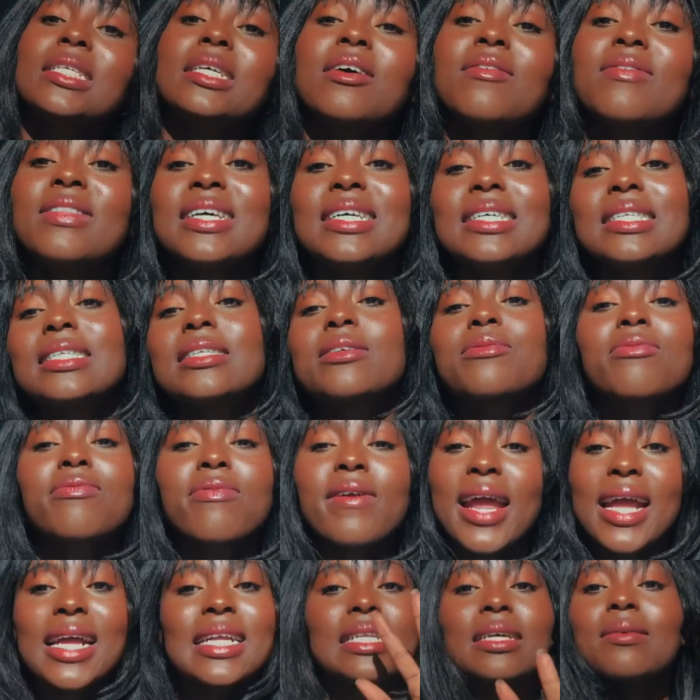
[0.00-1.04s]
of this
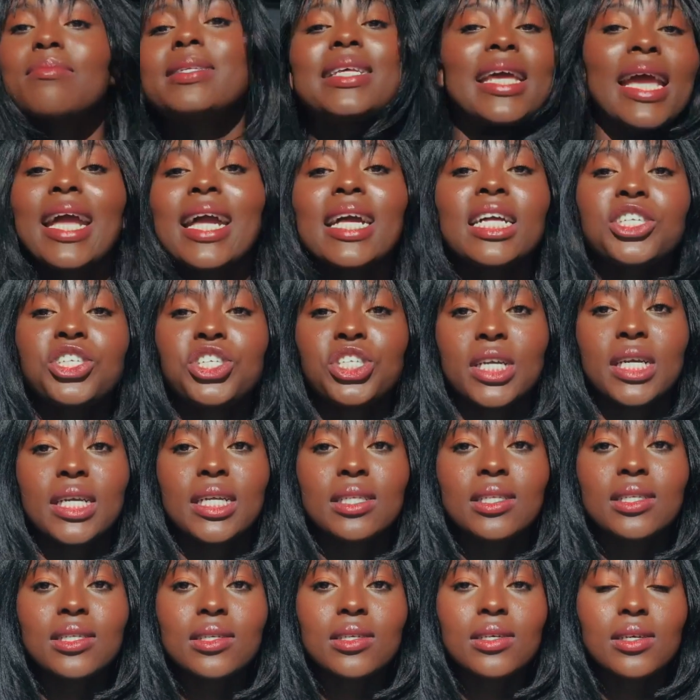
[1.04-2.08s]
random
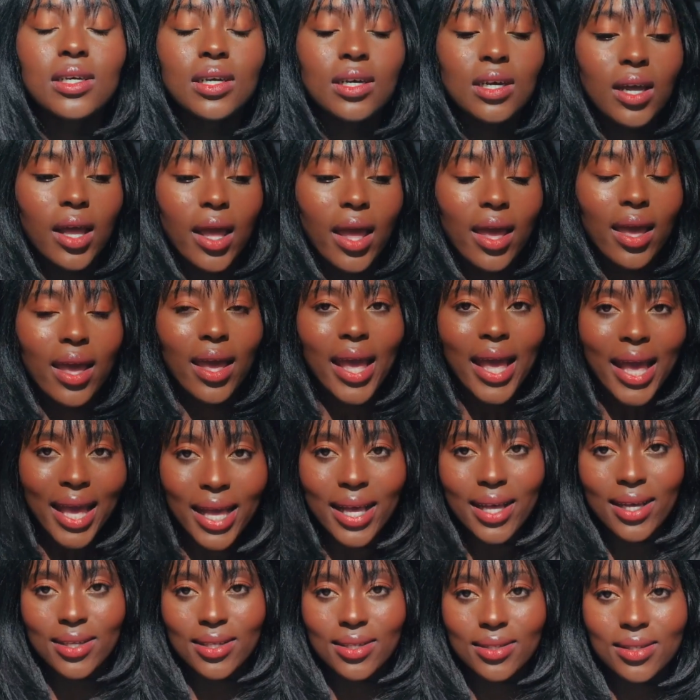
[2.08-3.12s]
tangent
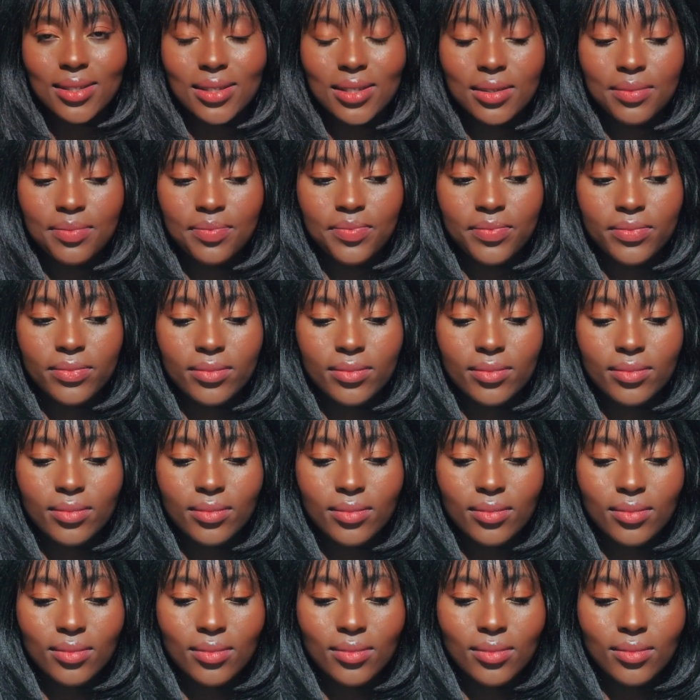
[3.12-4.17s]
is
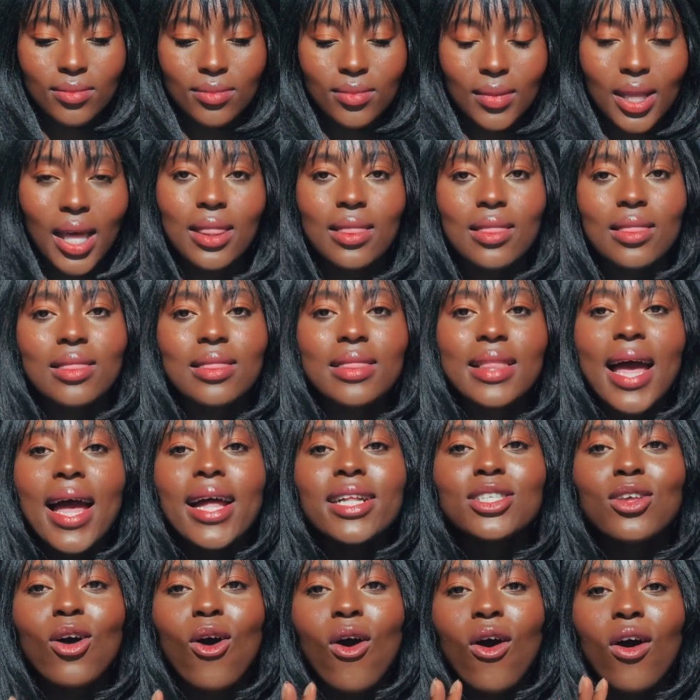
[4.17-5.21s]

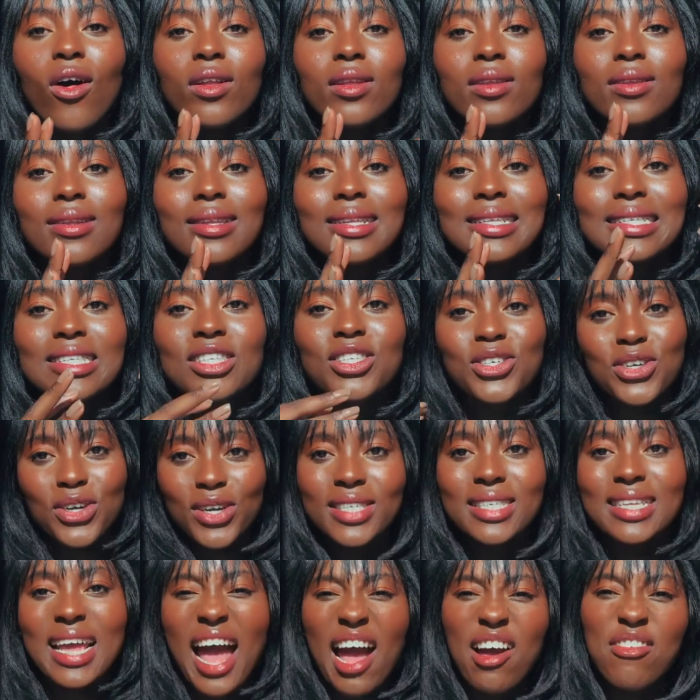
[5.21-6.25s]
let's all
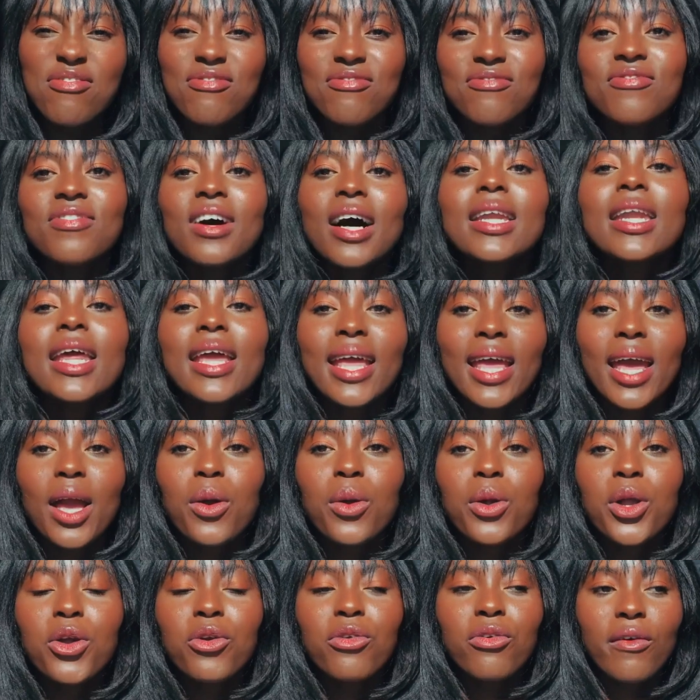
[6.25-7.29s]
start to have fun
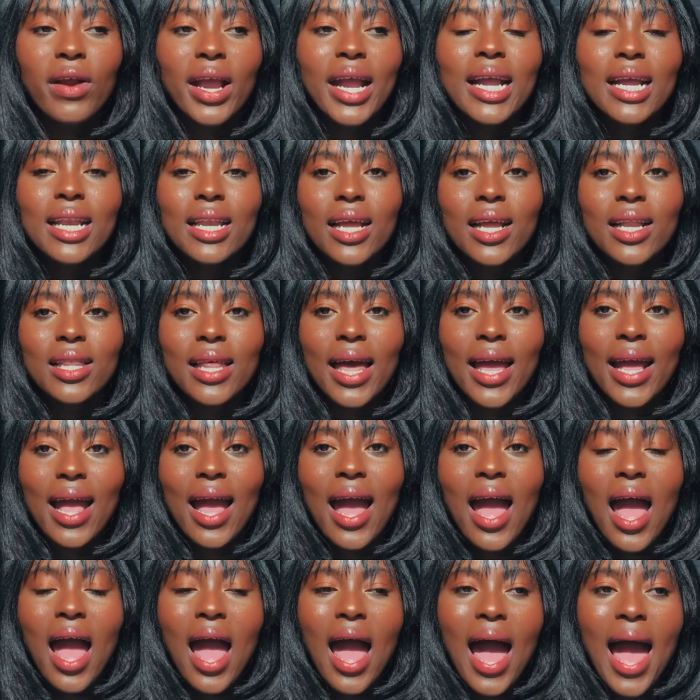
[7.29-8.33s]
again creating. Like,
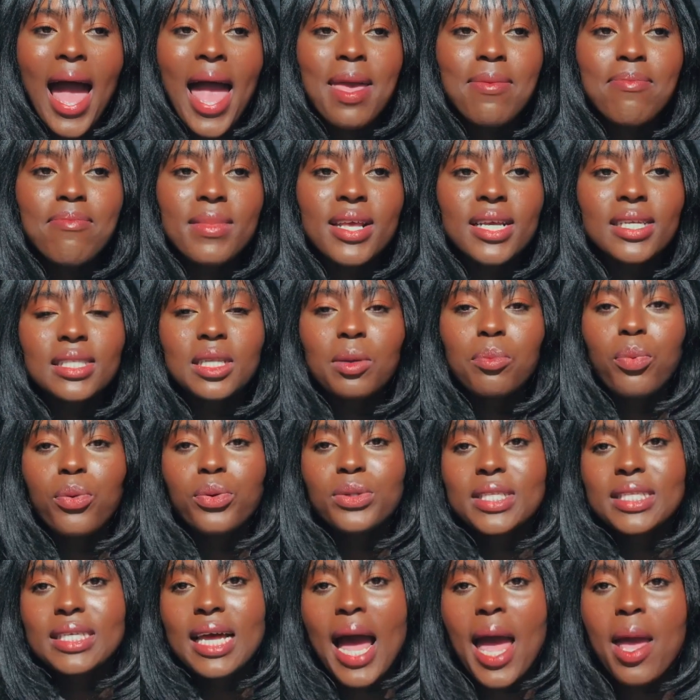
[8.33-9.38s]
I miss the
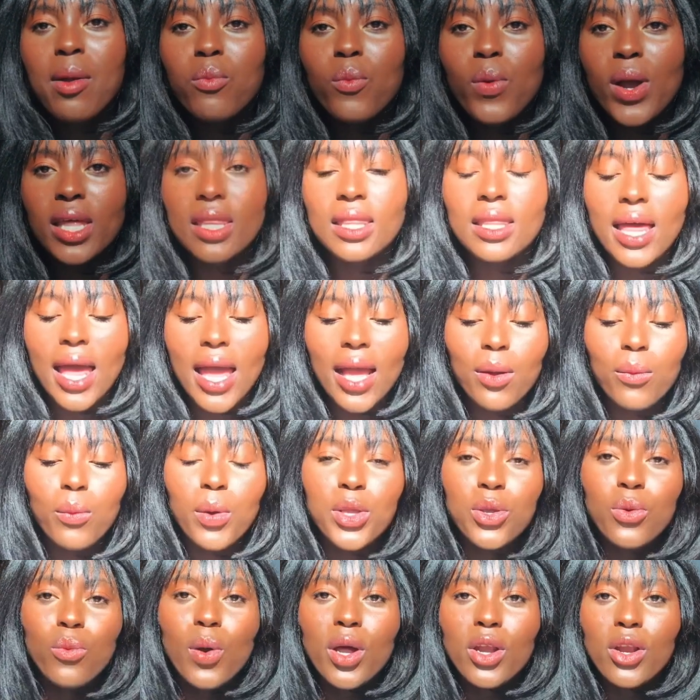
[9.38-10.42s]
time
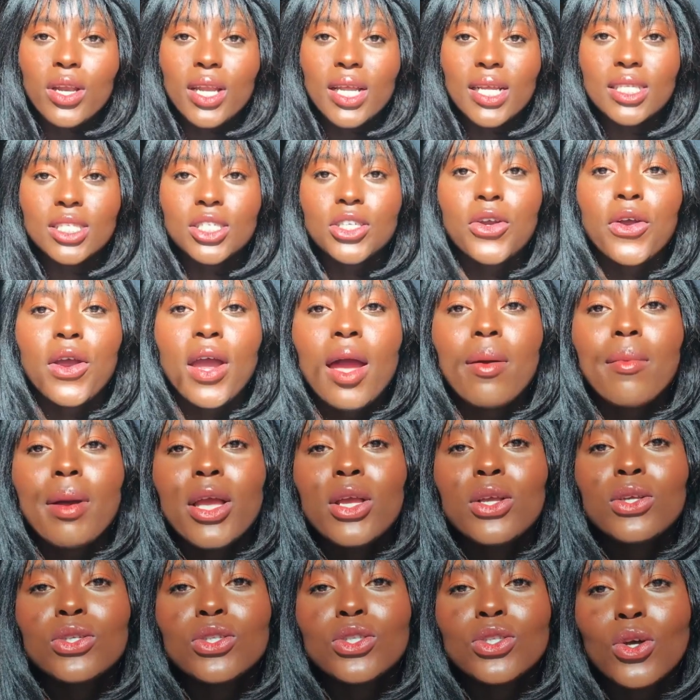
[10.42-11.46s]
when you went on Instagram
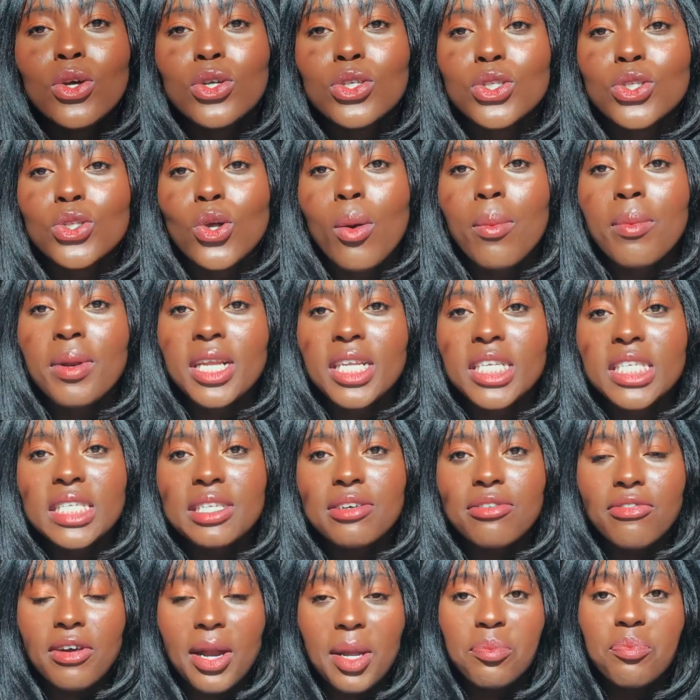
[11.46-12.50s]
and you saw so many
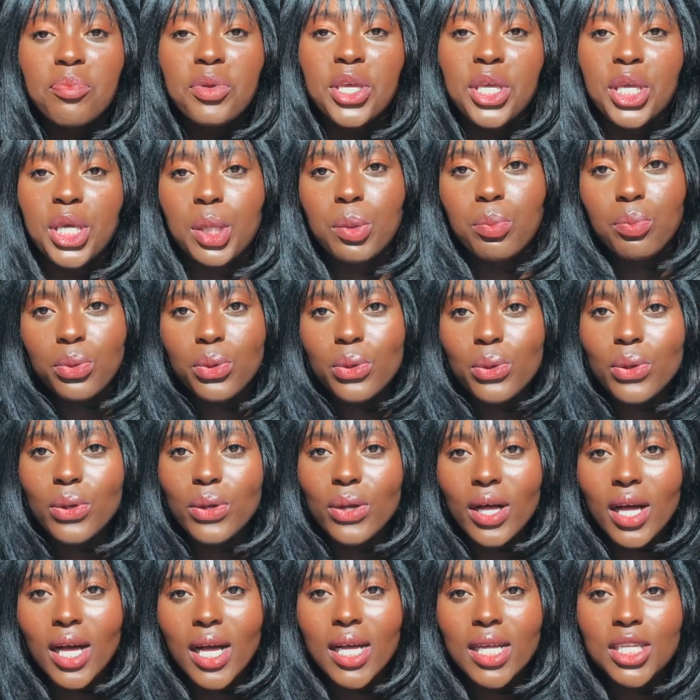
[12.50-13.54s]
different
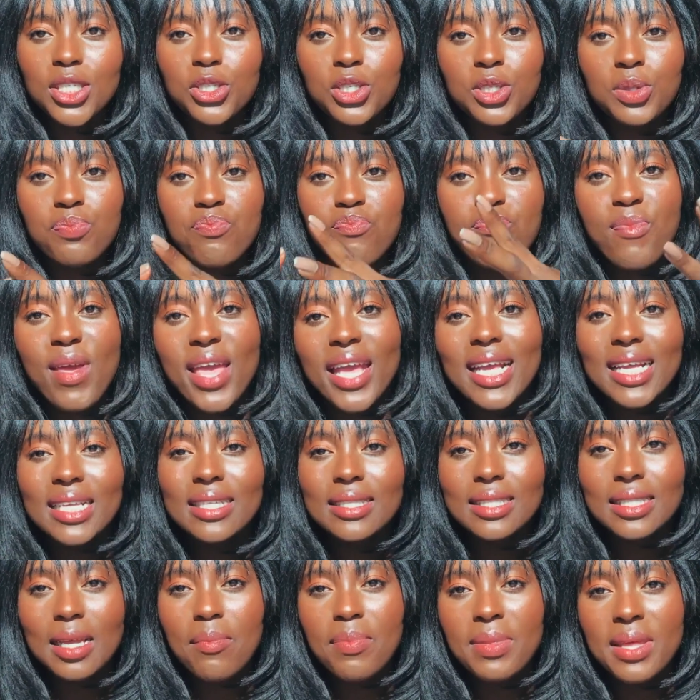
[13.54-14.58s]
people just
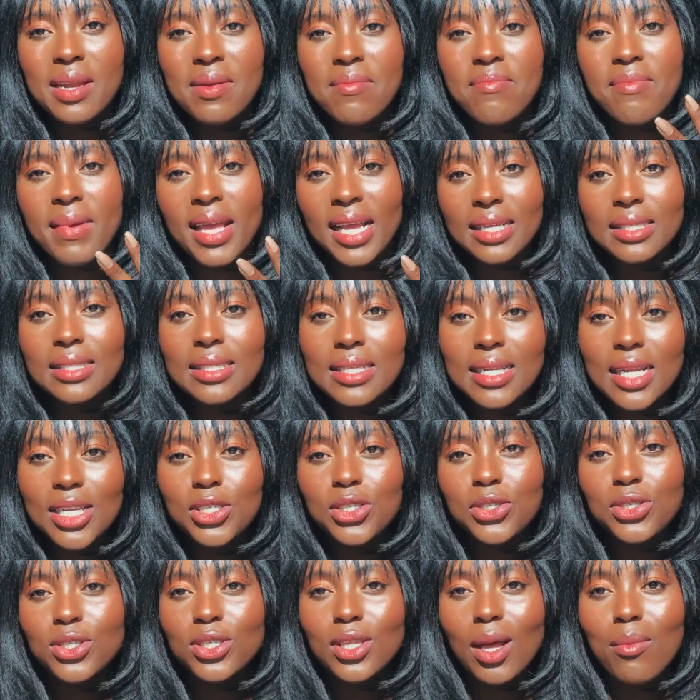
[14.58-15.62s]
making something amazing and
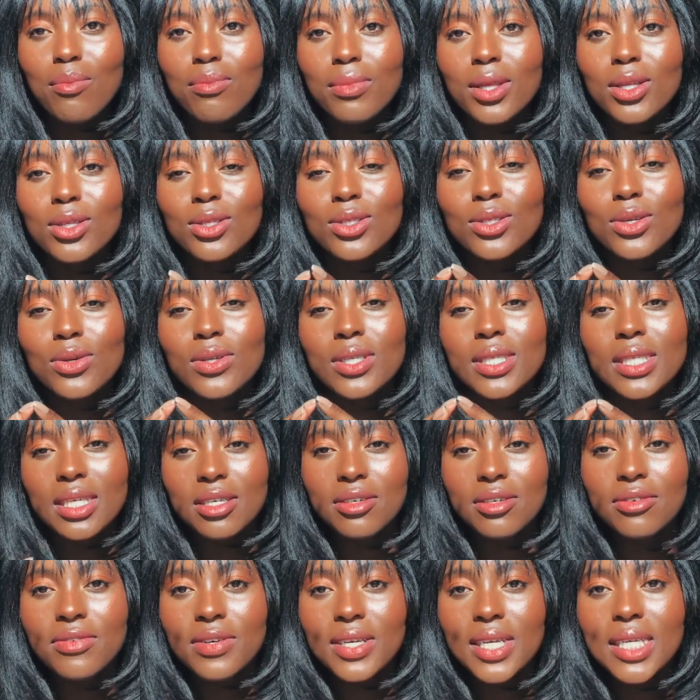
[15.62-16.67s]
just something so
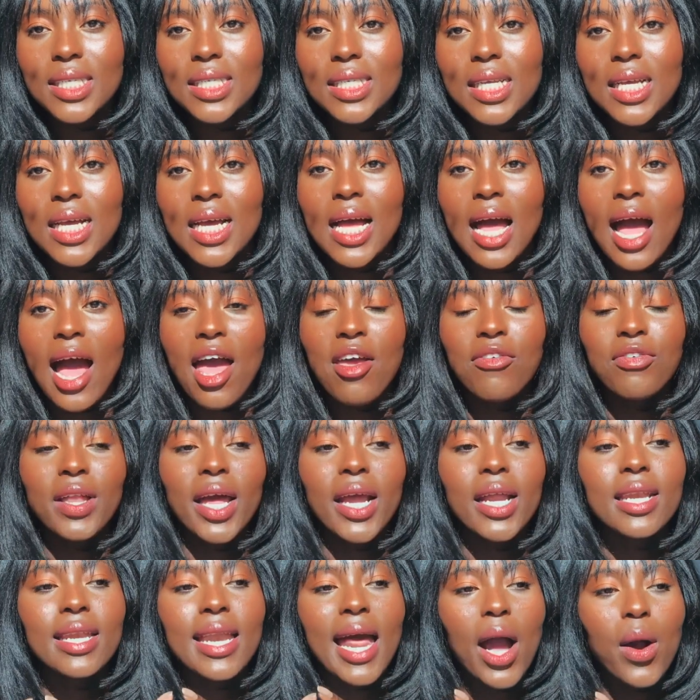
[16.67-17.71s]
different. I feel
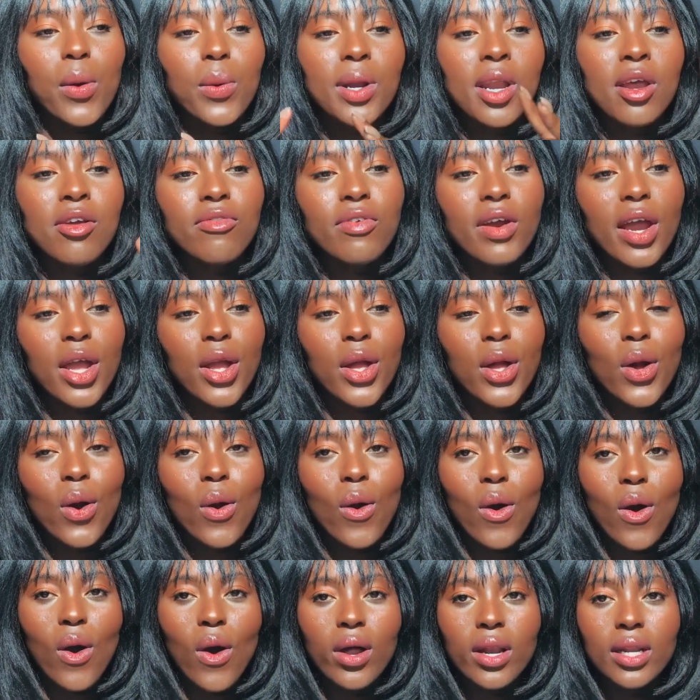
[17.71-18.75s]
like now whenever I go
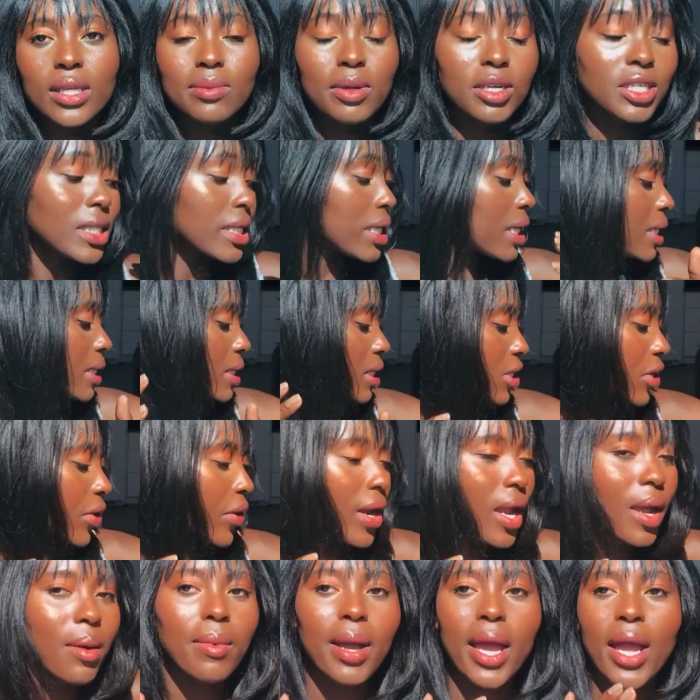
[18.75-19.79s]
on, especially
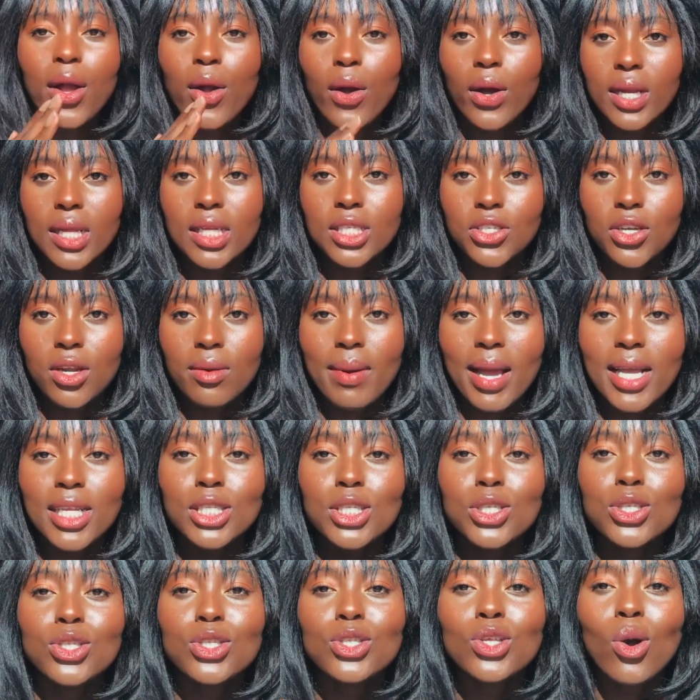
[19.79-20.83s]
Instagram, I see
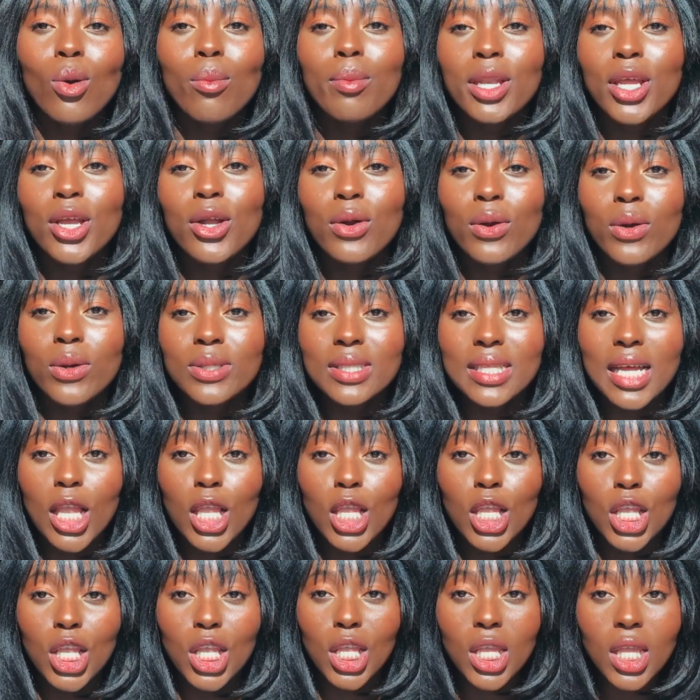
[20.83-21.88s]
so many girls that
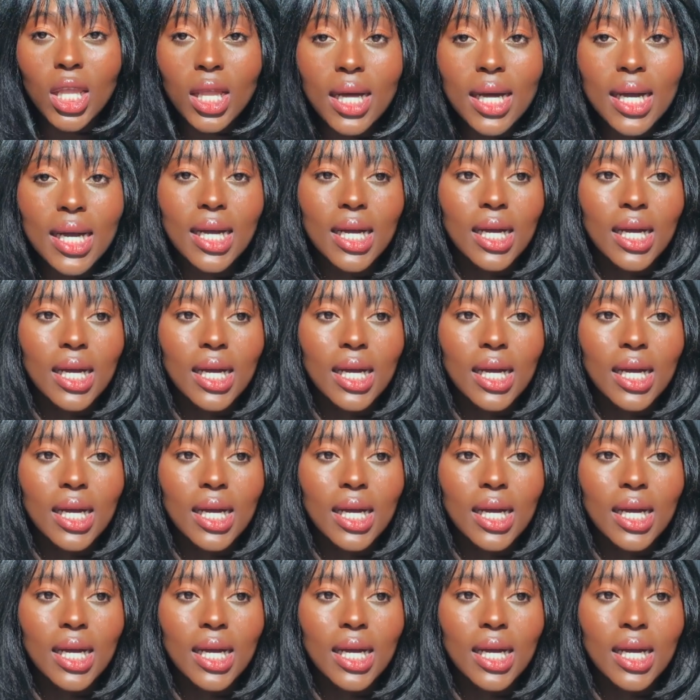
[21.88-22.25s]
look